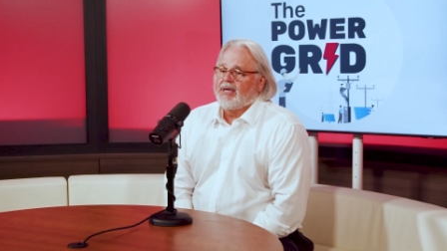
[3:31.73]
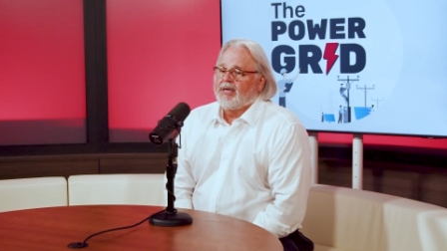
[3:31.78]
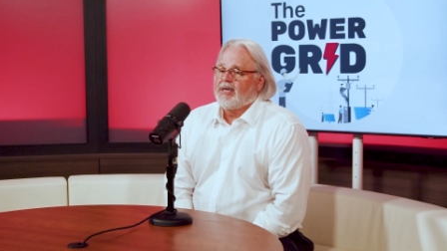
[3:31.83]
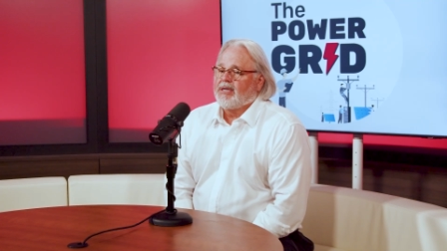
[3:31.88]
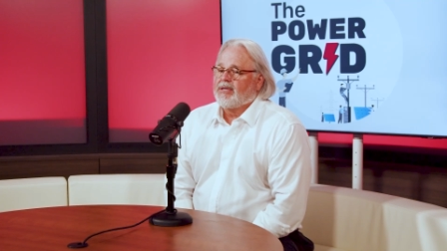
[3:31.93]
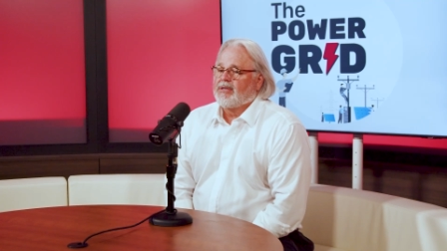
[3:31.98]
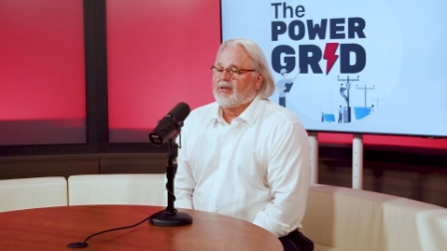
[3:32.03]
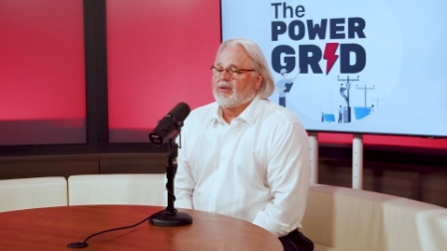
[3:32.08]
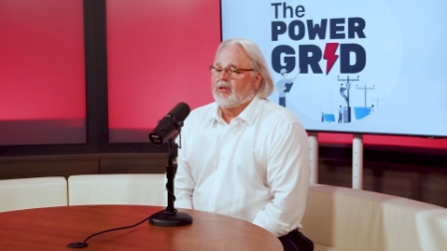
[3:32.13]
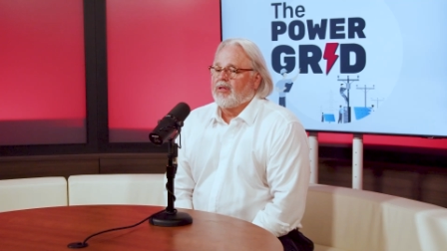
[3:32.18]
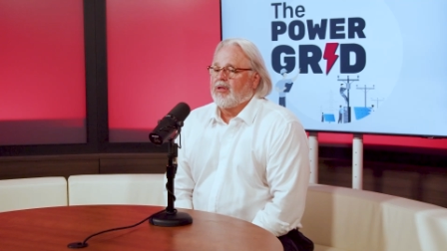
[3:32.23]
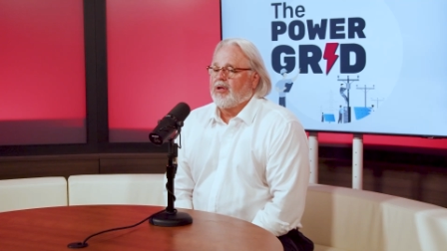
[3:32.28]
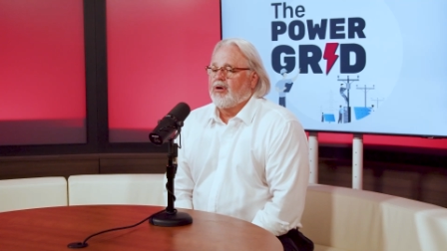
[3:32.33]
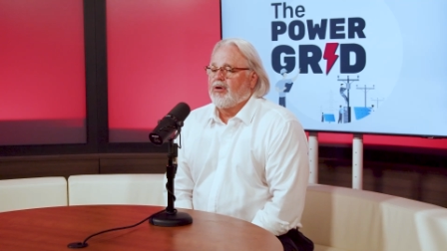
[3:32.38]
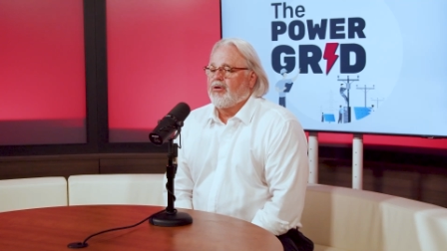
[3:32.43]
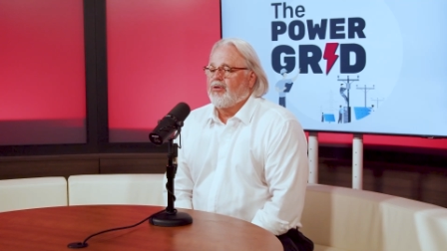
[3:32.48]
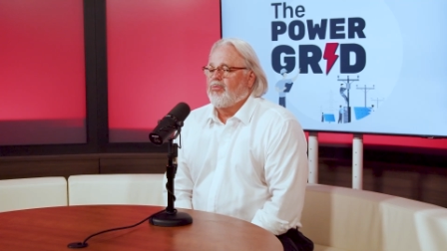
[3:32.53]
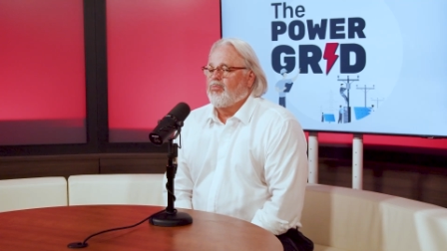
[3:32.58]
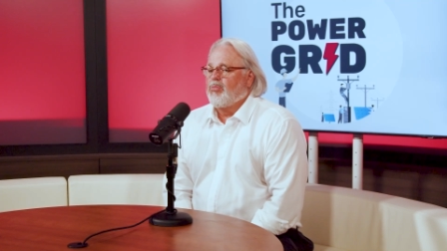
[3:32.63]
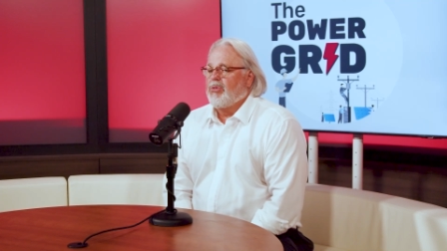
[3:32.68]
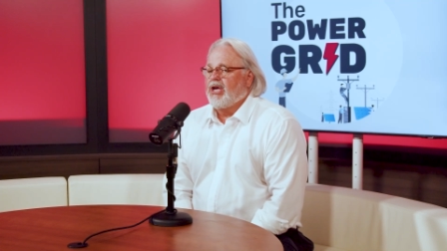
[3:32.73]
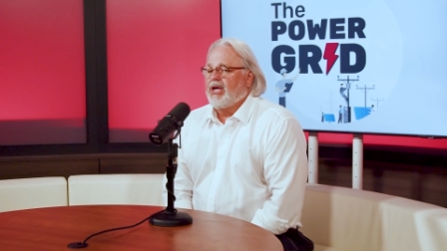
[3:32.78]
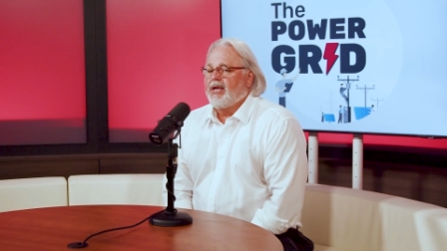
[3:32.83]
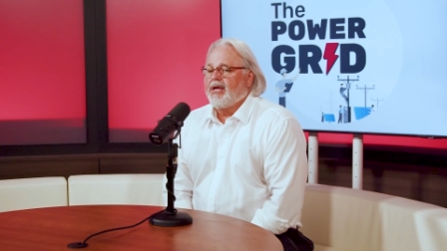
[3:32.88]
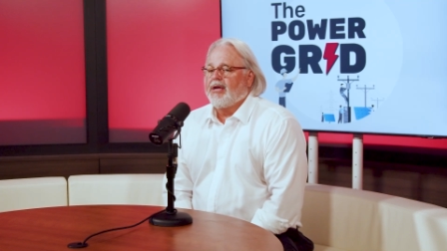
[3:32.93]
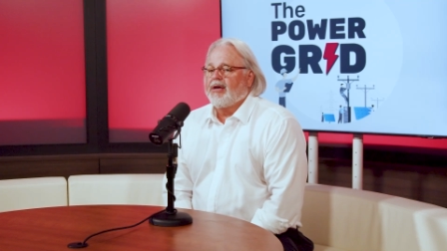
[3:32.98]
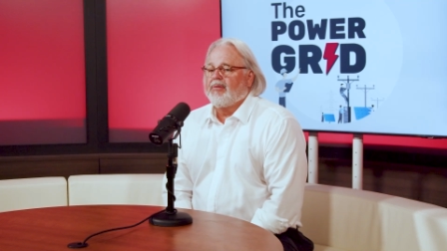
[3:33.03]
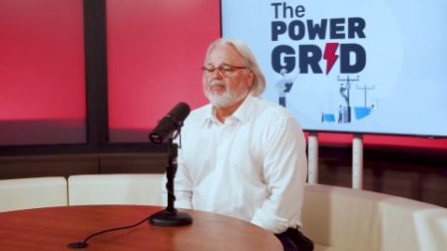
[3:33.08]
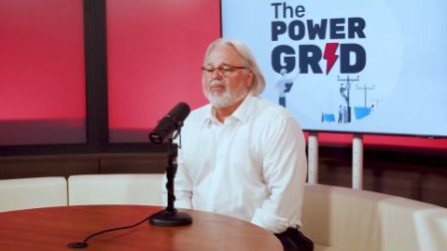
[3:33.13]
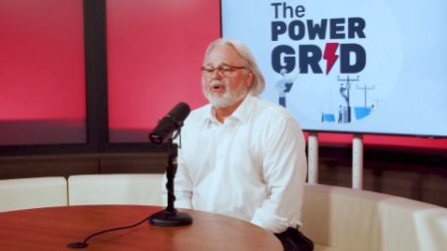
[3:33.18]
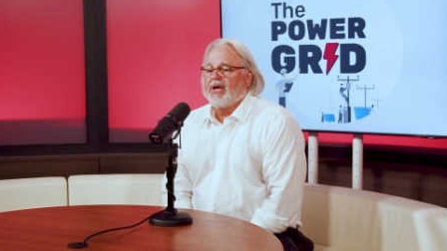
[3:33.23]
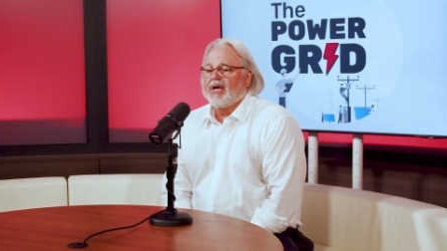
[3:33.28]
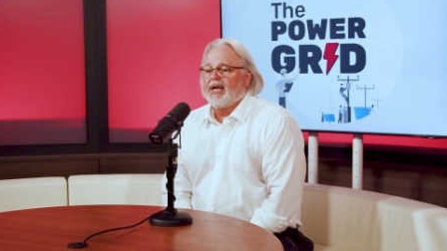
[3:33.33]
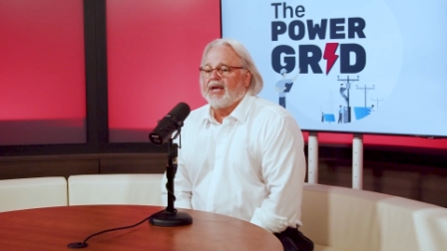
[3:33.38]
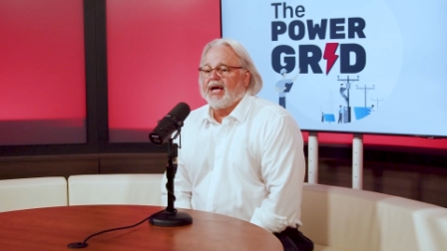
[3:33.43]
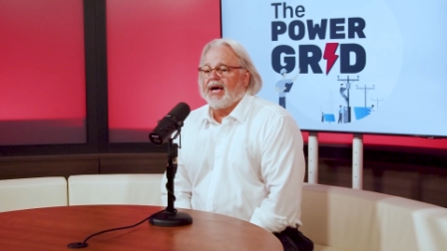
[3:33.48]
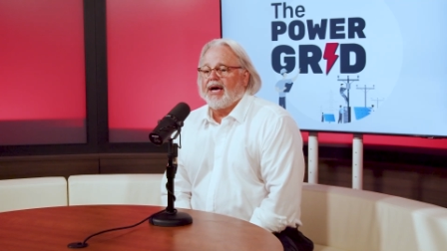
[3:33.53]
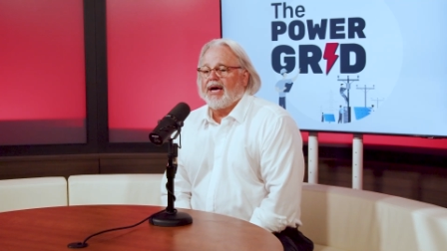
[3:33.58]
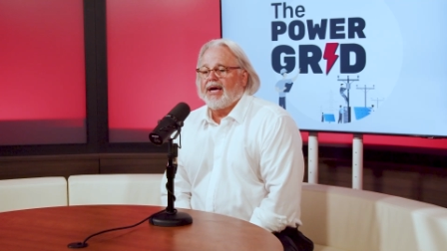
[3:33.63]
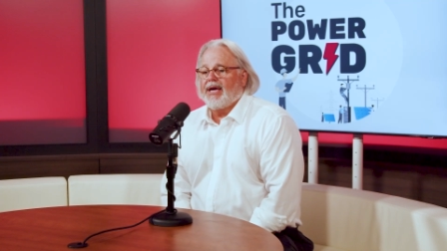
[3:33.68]
into low, medium,
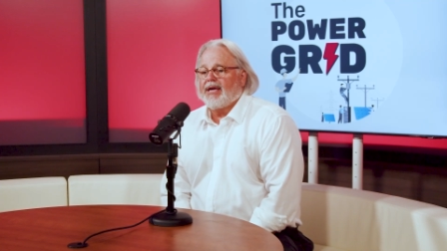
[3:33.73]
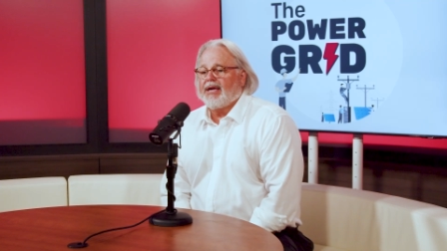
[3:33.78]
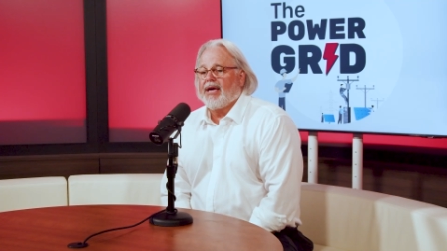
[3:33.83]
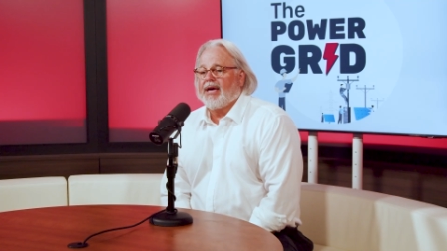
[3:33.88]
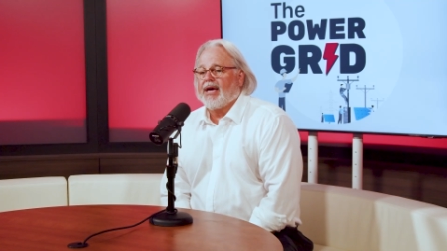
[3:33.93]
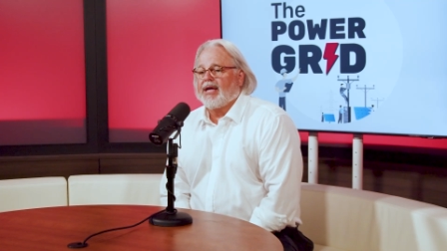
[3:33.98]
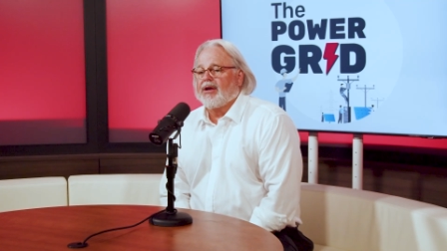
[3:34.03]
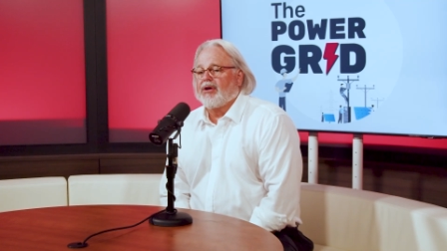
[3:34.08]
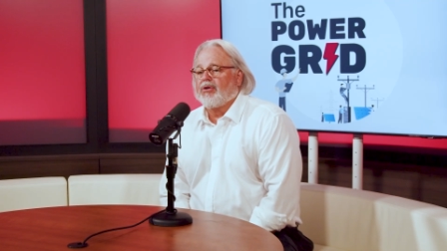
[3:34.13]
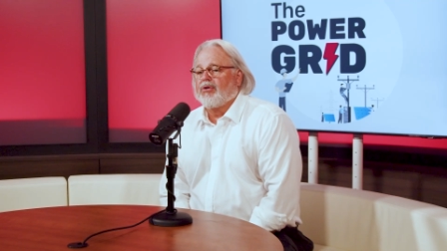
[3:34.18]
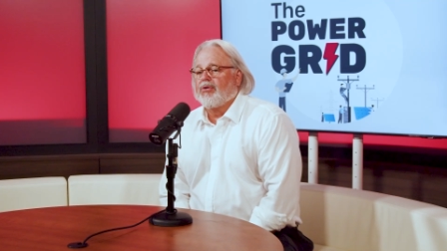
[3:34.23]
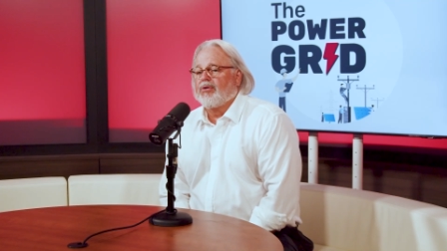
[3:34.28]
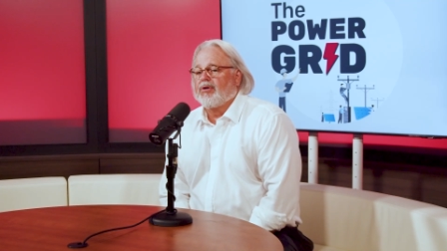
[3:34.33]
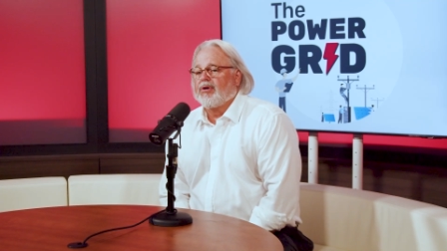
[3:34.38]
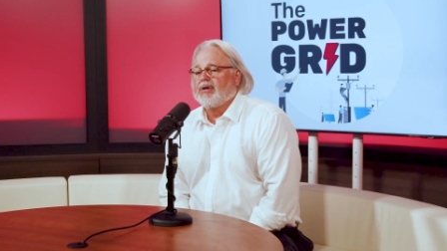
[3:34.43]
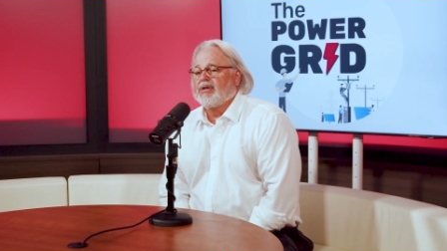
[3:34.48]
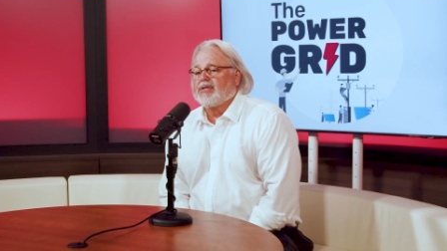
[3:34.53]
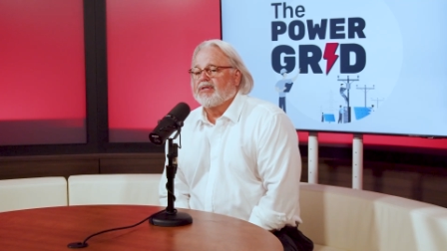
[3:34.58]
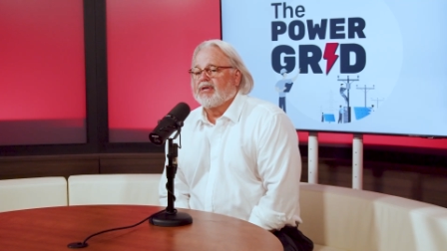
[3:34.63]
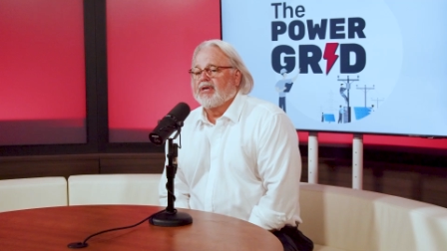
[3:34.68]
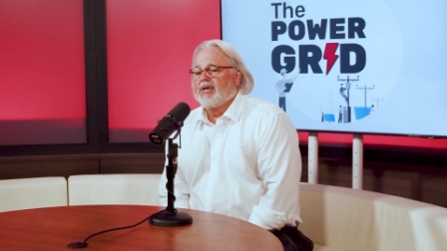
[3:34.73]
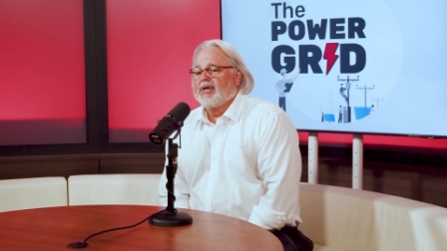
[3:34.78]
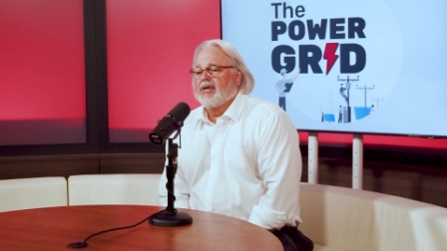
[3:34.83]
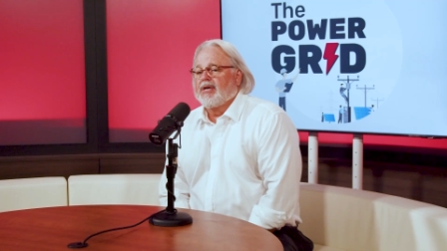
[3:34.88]
and high categories,